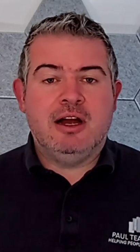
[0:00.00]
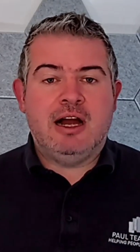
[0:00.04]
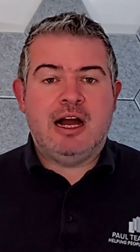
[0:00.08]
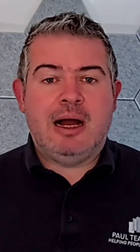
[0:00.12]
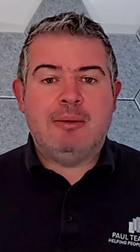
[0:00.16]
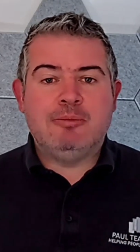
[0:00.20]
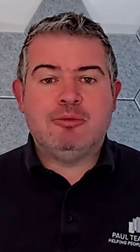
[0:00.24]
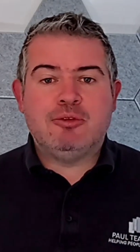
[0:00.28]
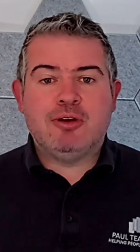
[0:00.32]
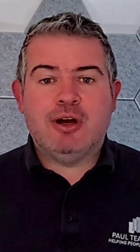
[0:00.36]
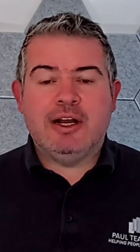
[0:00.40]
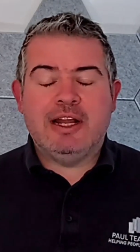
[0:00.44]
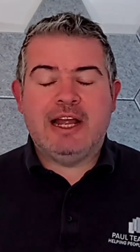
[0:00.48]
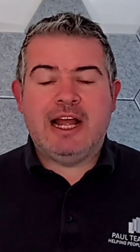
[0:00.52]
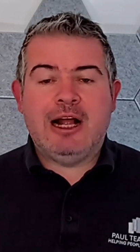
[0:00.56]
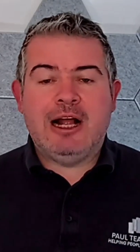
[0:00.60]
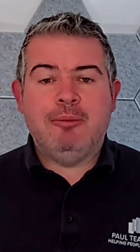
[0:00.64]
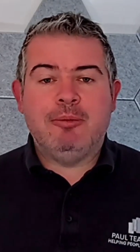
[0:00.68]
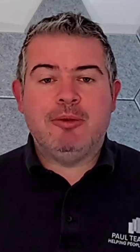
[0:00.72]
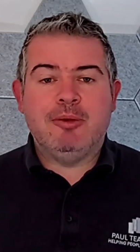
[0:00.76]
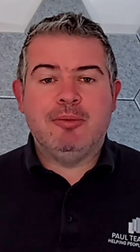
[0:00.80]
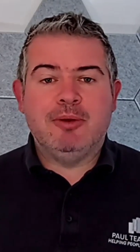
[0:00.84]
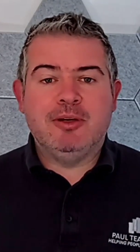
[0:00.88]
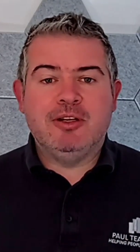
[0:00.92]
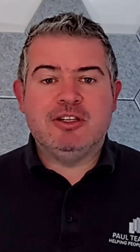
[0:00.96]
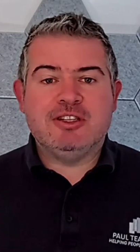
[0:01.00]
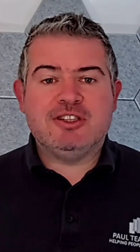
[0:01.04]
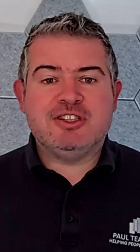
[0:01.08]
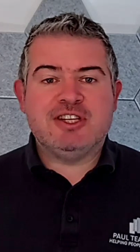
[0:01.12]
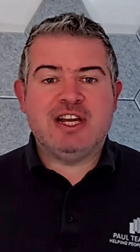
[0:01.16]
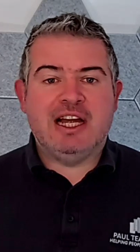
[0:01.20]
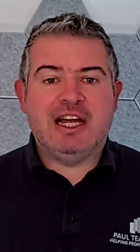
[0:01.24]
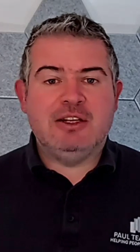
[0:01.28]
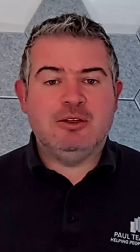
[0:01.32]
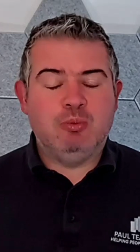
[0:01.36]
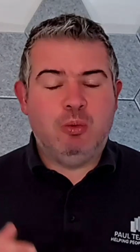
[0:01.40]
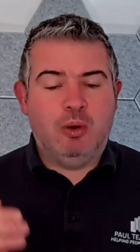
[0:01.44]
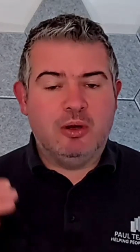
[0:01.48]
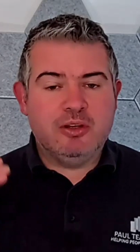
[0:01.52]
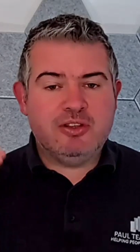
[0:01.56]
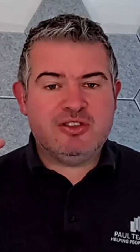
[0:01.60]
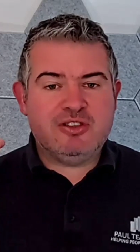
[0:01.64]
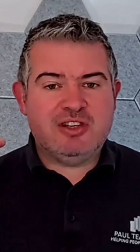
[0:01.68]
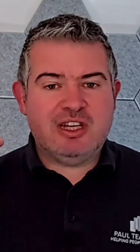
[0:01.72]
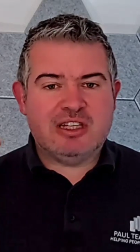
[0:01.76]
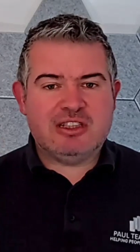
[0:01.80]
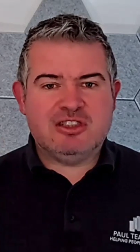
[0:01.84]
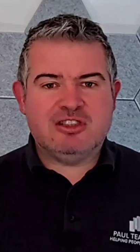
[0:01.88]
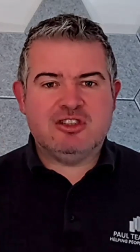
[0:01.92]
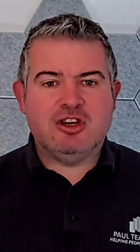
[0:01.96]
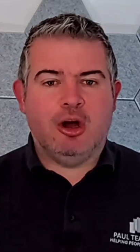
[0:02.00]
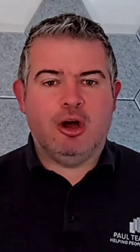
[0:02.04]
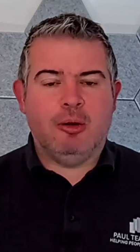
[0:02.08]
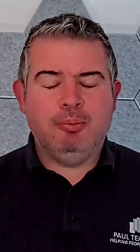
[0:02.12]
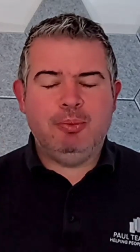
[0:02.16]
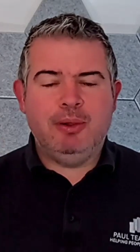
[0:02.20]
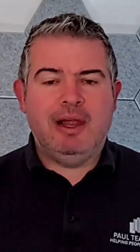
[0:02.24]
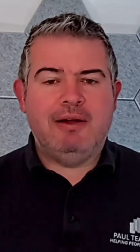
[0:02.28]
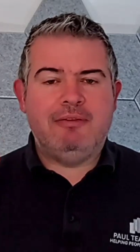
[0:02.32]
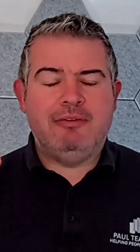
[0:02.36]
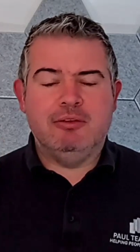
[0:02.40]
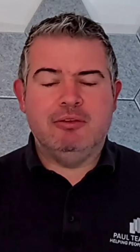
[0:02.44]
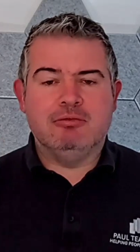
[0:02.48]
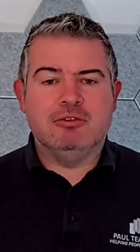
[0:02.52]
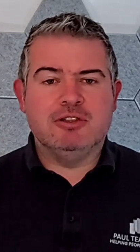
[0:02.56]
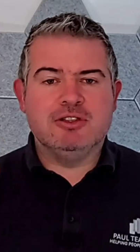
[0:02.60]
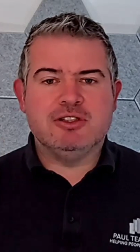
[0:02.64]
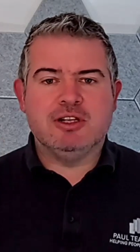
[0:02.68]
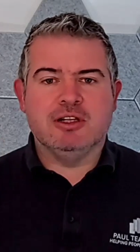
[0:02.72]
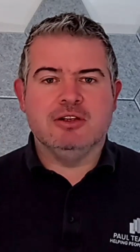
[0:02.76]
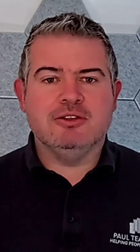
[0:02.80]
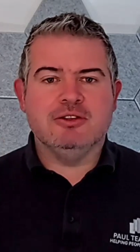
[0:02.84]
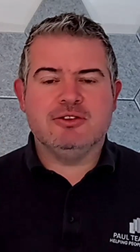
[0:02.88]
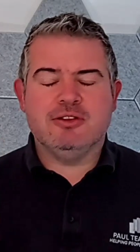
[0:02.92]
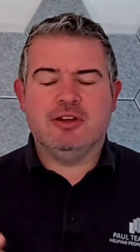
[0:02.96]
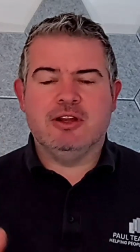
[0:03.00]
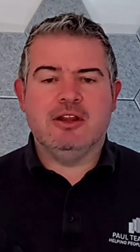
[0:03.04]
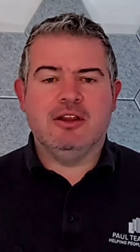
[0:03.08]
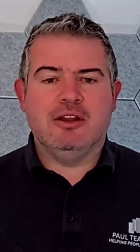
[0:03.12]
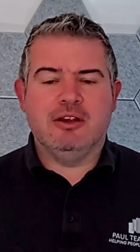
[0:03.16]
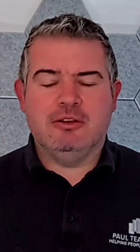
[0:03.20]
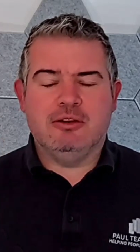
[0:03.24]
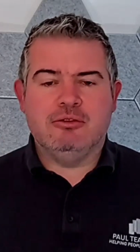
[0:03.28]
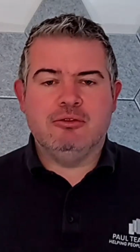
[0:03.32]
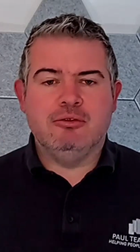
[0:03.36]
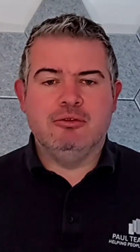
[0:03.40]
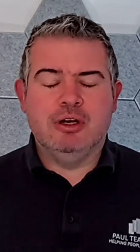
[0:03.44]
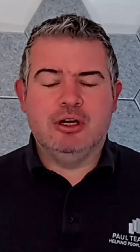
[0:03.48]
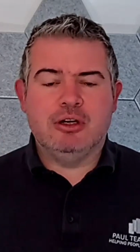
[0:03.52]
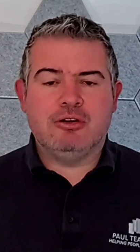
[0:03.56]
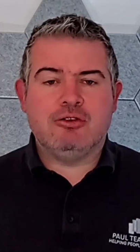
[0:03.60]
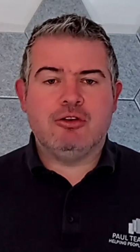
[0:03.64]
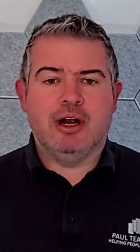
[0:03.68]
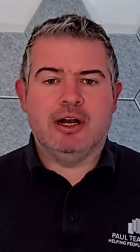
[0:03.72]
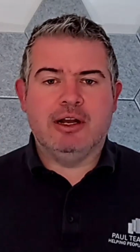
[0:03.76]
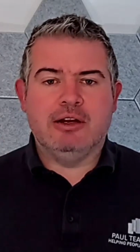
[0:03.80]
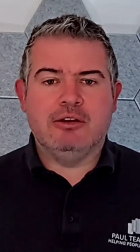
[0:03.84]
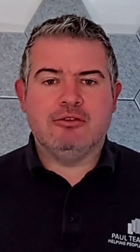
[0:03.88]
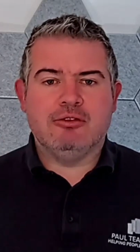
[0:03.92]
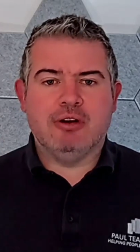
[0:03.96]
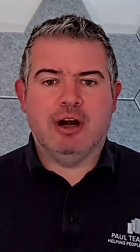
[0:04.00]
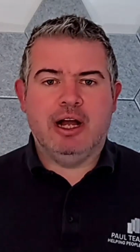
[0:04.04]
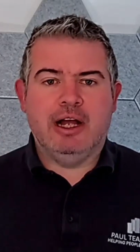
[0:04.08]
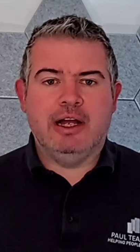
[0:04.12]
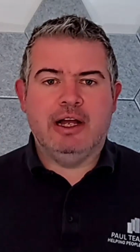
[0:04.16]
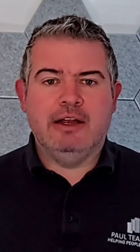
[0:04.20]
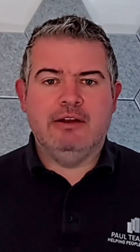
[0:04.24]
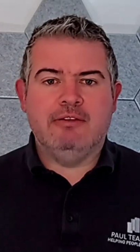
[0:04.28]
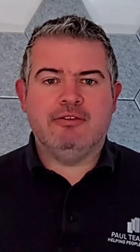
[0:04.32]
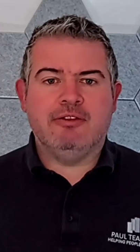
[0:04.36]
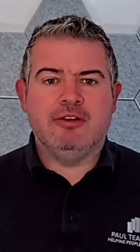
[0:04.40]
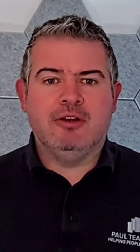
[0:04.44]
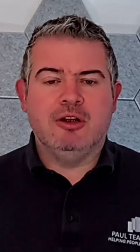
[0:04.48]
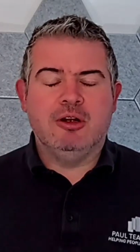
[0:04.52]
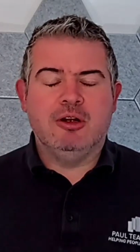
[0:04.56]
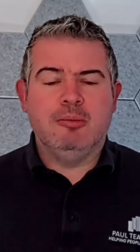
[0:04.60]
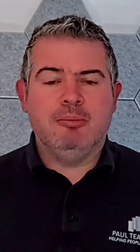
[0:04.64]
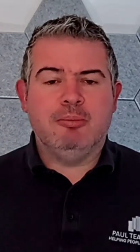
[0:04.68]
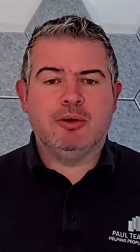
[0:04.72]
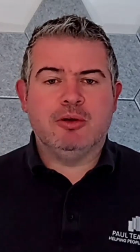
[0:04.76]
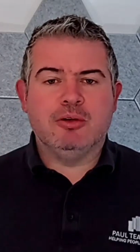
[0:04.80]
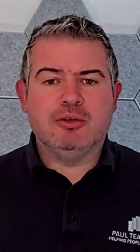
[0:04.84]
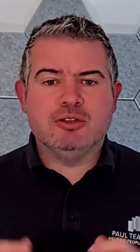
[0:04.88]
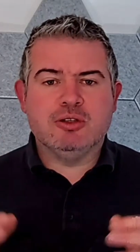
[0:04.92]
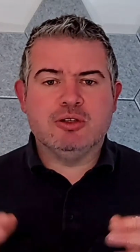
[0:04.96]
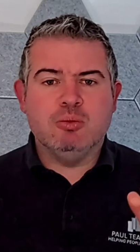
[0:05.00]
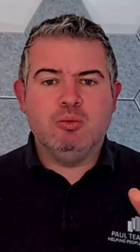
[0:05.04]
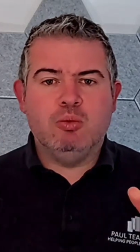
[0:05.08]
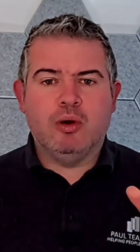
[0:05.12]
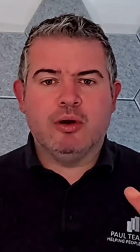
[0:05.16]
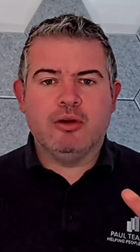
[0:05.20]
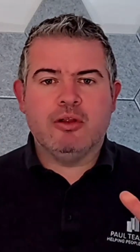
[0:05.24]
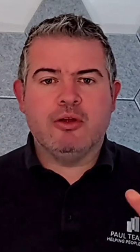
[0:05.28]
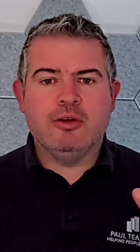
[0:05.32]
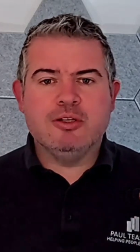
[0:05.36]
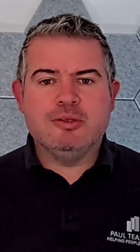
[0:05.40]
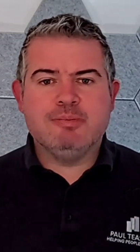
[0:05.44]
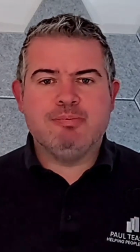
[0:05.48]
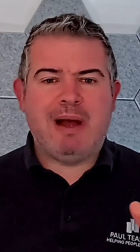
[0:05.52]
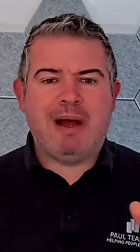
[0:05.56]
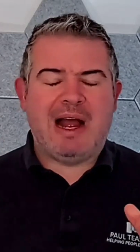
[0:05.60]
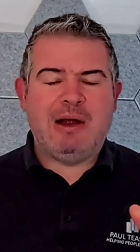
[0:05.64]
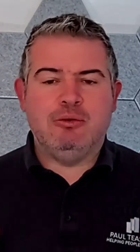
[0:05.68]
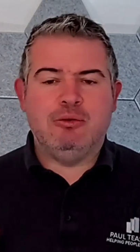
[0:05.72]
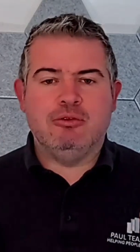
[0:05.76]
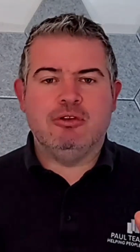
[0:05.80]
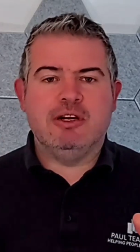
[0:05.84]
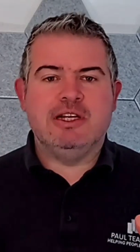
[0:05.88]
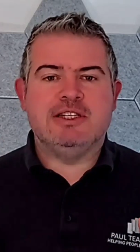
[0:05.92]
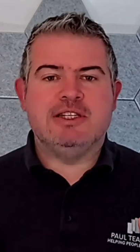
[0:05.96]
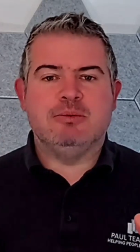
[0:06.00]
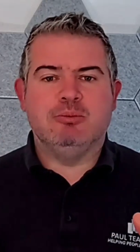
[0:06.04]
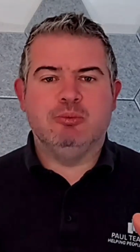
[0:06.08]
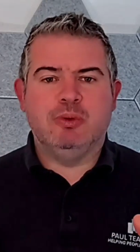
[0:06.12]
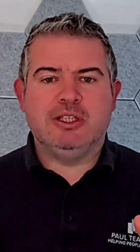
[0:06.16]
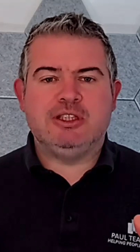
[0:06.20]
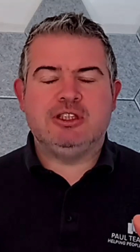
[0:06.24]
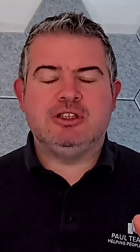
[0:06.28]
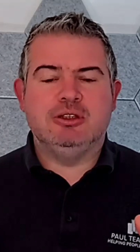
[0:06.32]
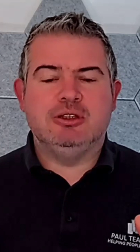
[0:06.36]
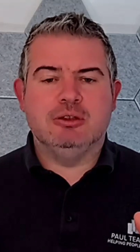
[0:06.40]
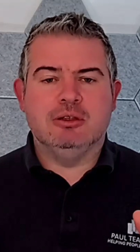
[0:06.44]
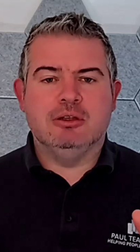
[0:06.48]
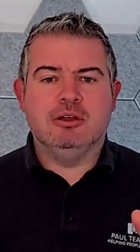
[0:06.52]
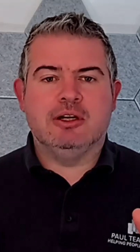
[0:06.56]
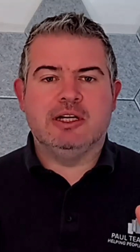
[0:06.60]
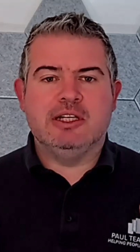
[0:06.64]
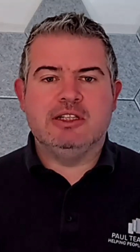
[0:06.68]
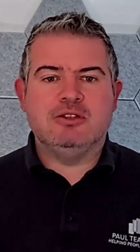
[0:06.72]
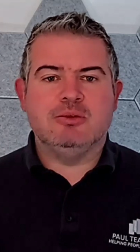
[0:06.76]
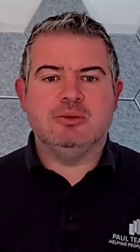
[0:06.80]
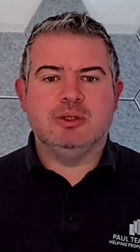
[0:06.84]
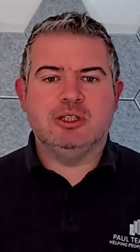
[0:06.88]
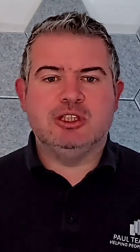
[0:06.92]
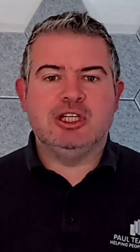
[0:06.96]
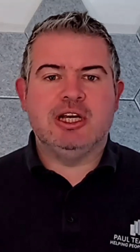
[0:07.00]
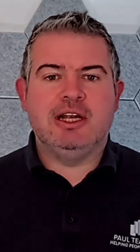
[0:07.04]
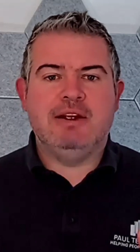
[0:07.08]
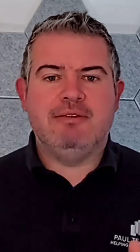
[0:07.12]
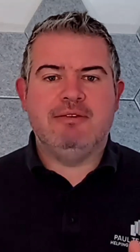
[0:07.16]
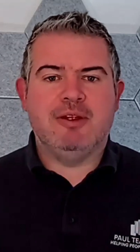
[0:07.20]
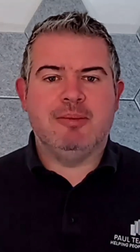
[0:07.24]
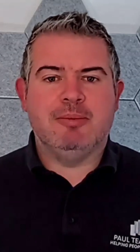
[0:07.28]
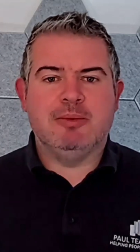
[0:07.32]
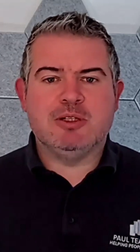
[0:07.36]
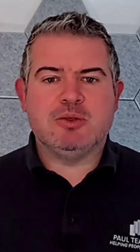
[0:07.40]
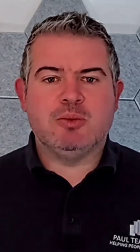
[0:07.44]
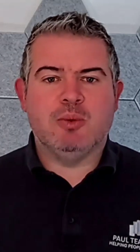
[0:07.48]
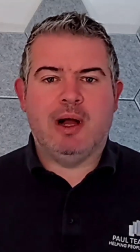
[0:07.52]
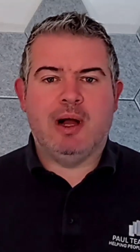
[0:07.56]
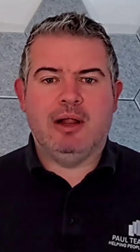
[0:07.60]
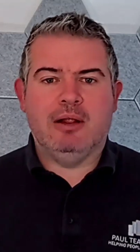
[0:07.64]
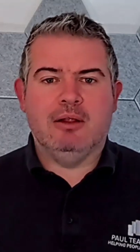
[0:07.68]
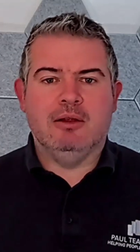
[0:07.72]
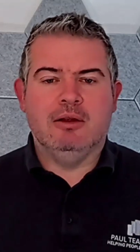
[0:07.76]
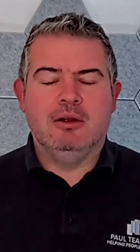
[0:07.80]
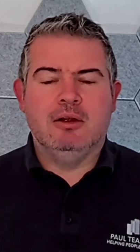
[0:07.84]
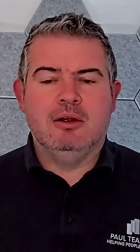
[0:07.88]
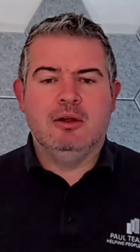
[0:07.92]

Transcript: I'm trying to help them understand what's the top level results that you're trying to drive, but also what are those boundaries in which you're looking to achieve them as well.